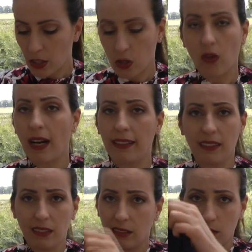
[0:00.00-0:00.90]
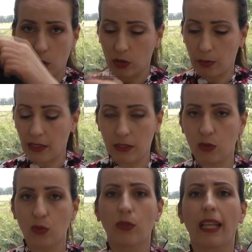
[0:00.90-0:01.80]
So I did not bother
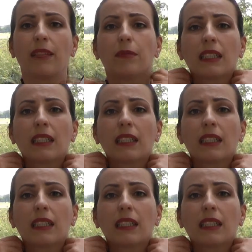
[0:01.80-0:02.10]
to do that,